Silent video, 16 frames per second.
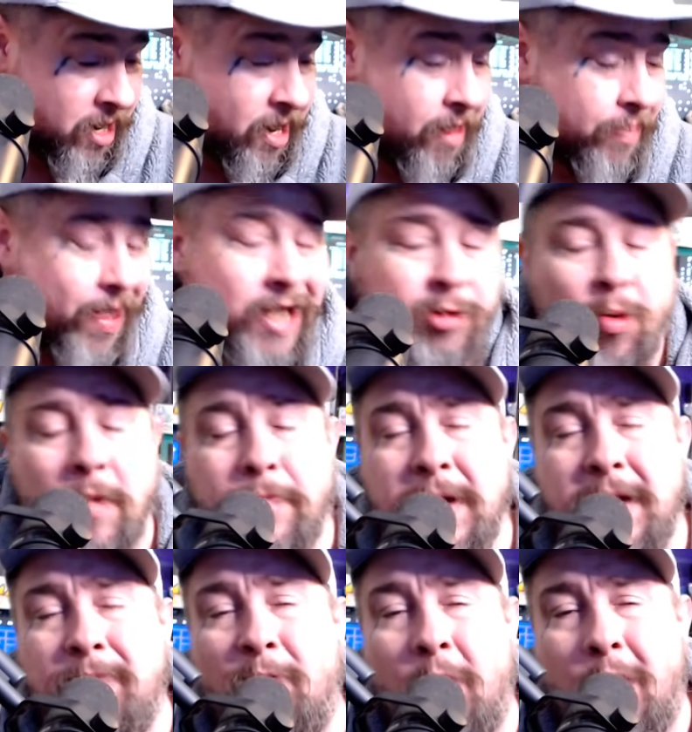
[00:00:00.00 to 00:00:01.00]
That's what
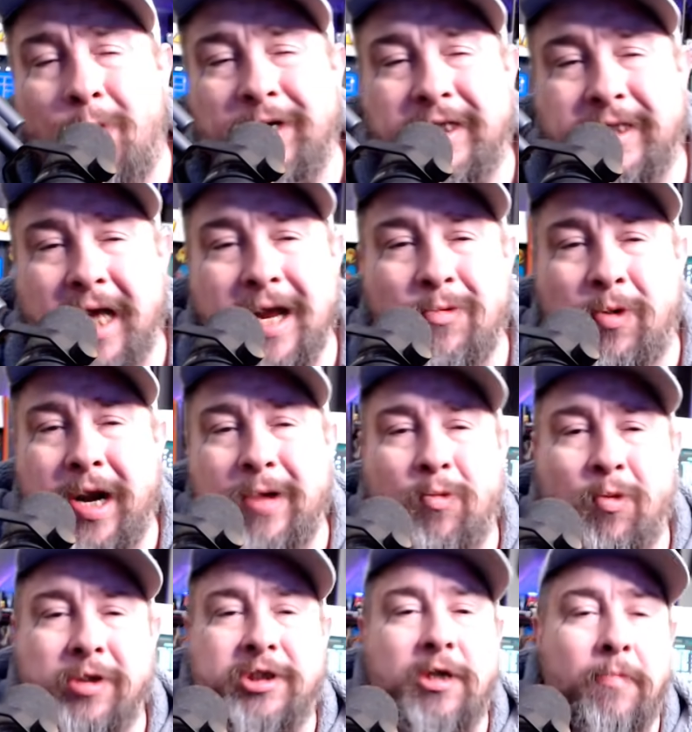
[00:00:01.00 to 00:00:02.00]
people always say when they
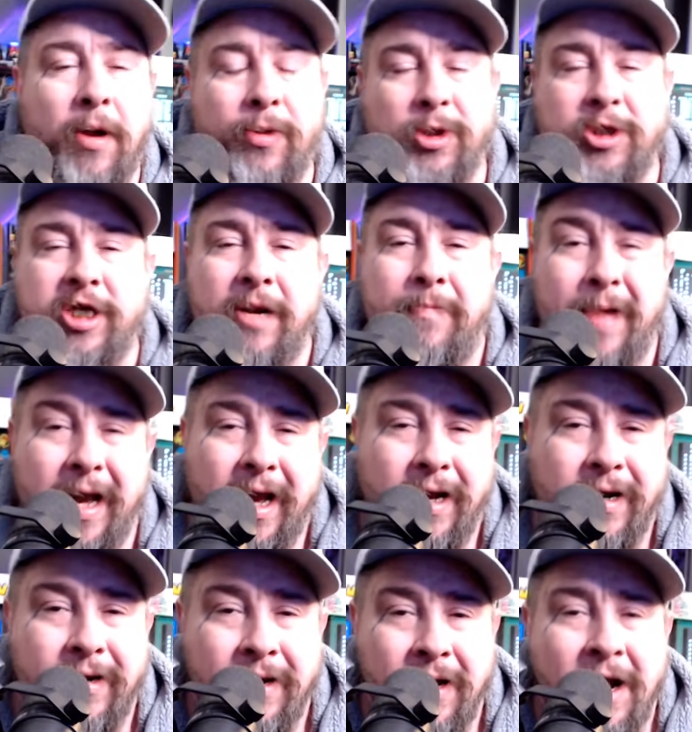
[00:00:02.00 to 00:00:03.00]
want some other shit
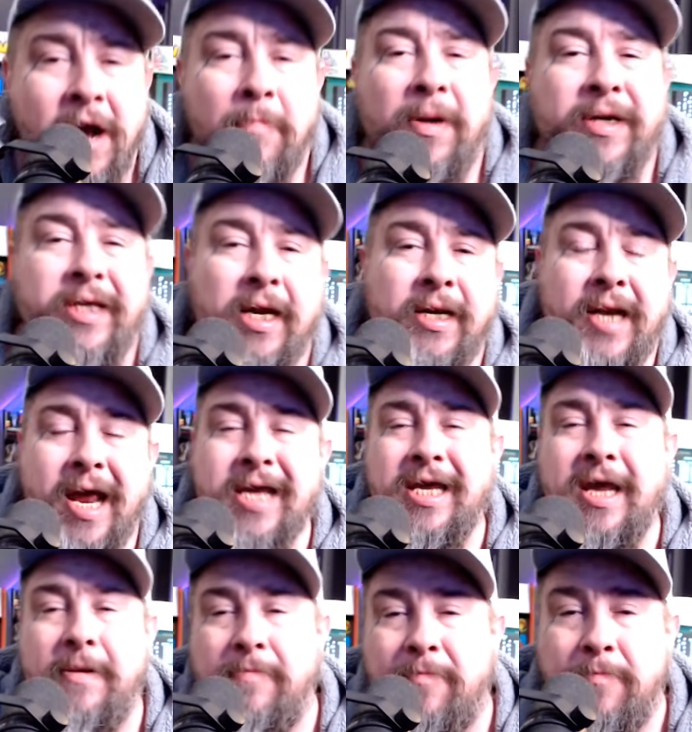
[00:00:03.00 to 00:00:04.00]
banned. But then
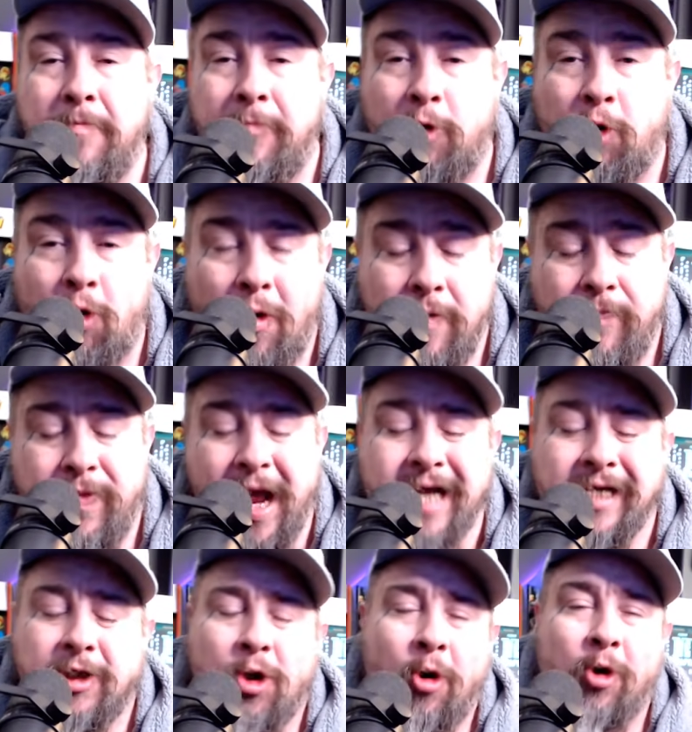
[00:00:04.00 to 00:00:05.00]
they
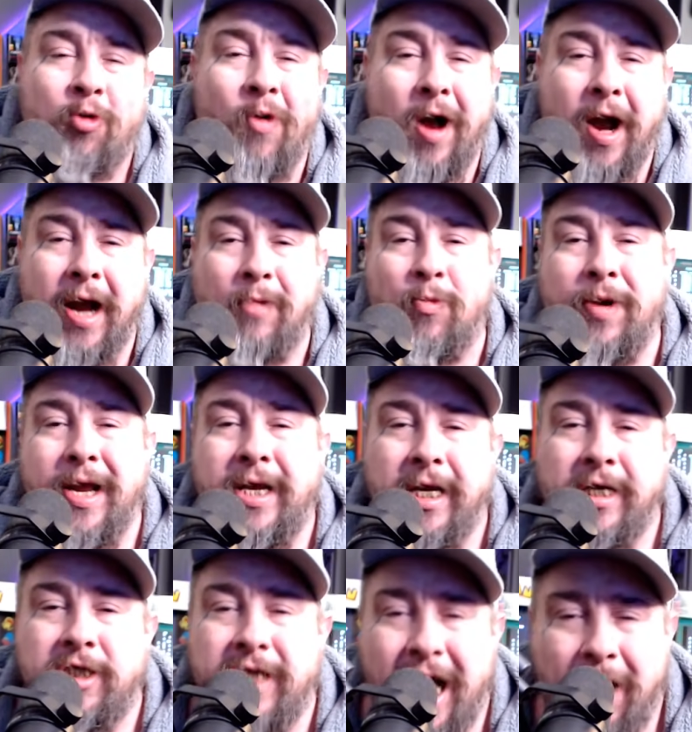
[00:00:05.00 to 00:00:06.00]
start crying when they get
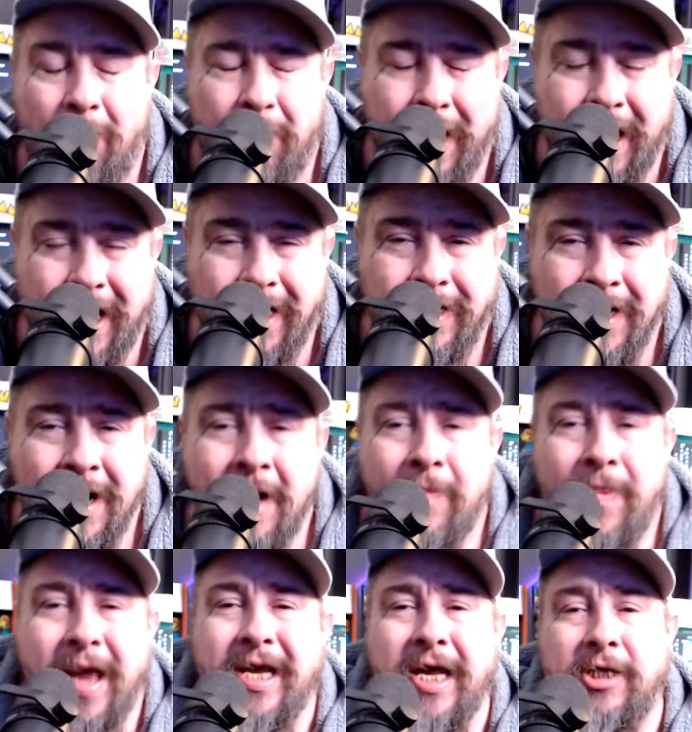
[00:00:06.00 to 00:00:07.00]
shadow banned.
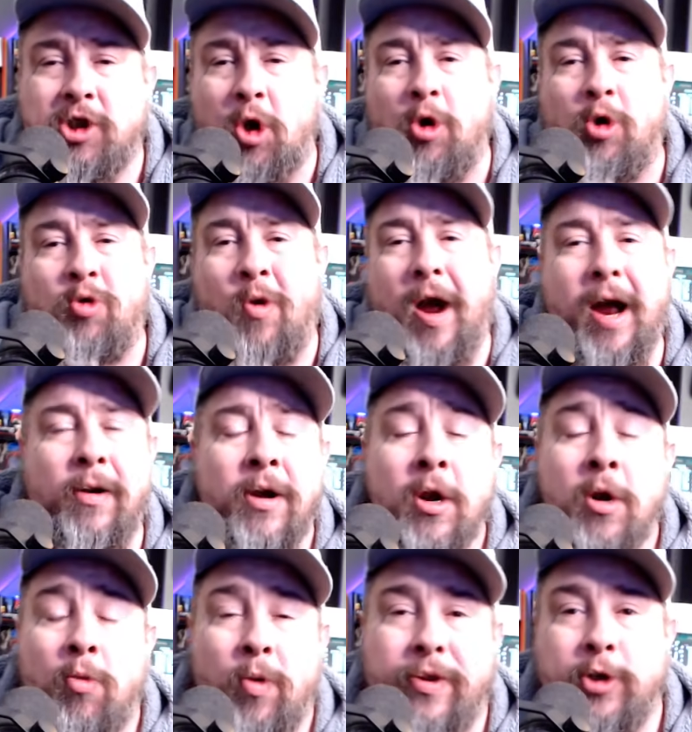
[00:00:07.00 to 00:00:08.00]
They start crying
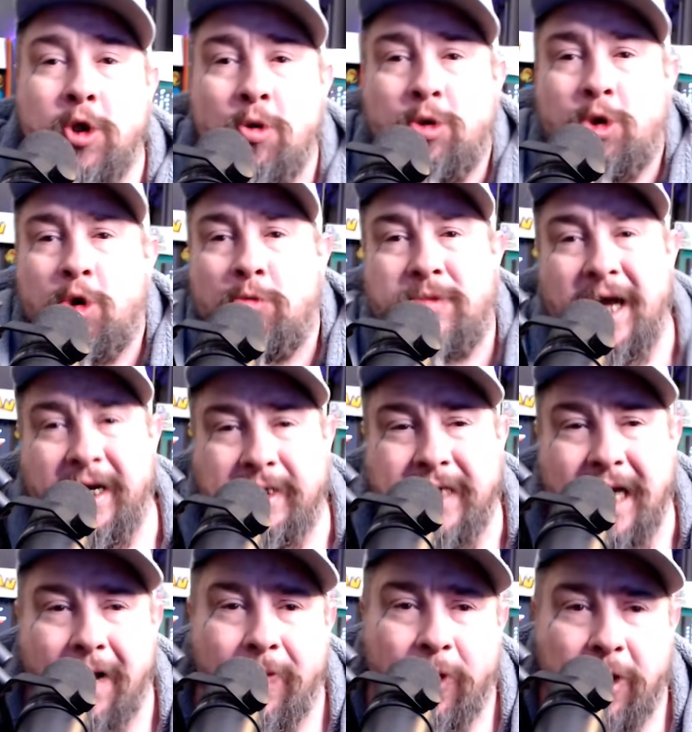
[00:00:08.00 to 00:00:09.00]
when YouTube takes
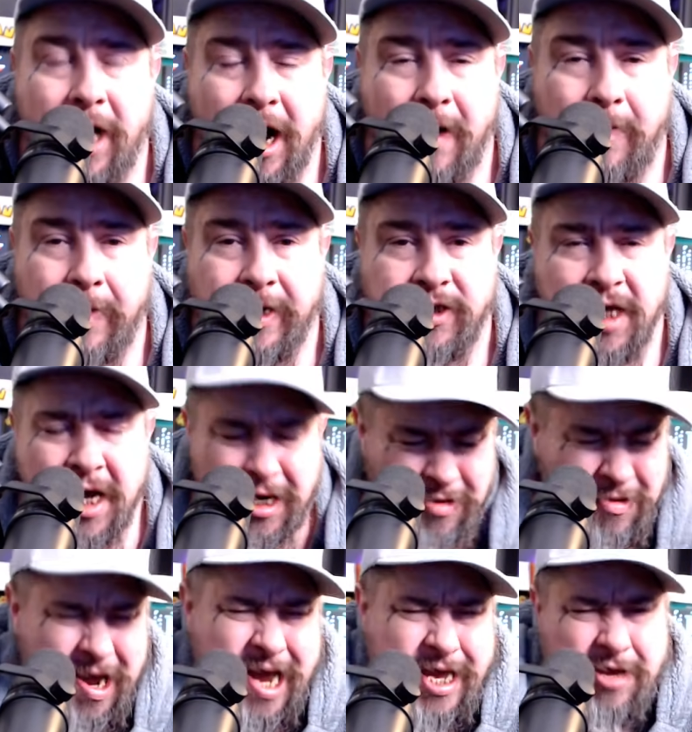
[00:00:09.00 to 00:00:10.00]
down their comments. Why
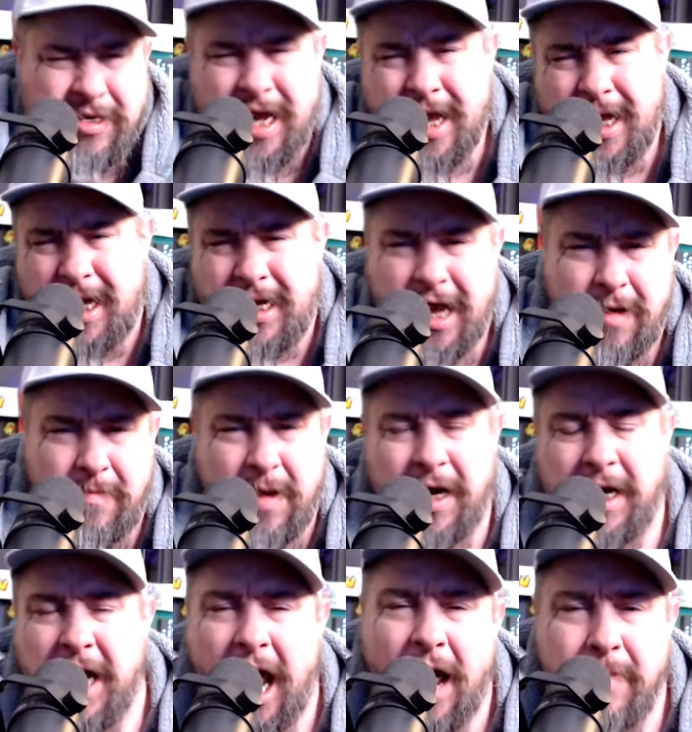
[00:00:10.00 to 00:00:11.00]
are you taking down my
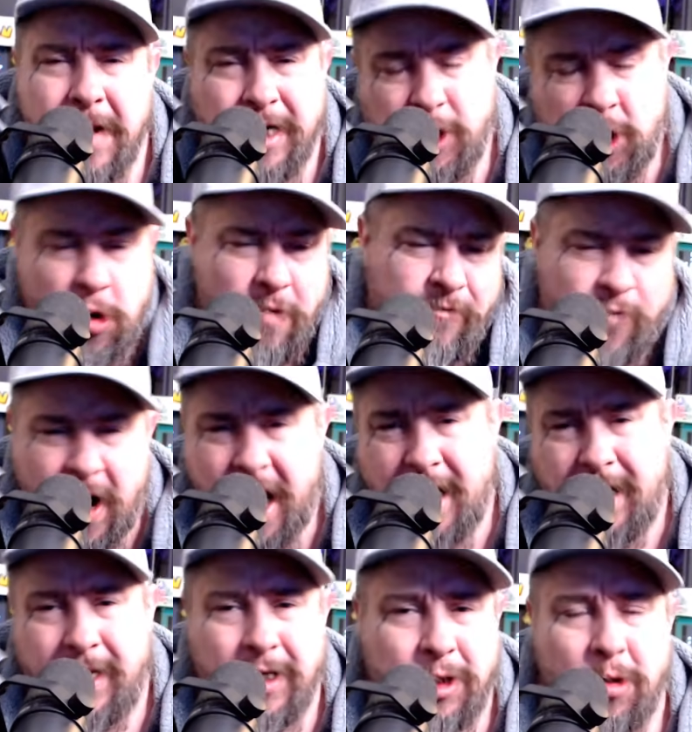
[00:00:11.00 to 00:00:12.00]
comments? You afraid of
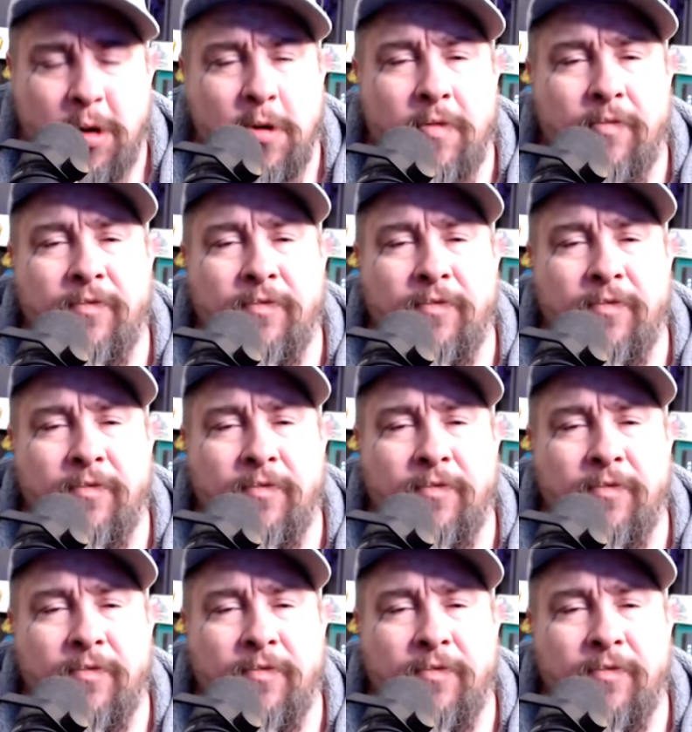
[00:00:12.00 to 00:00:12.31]
the truth?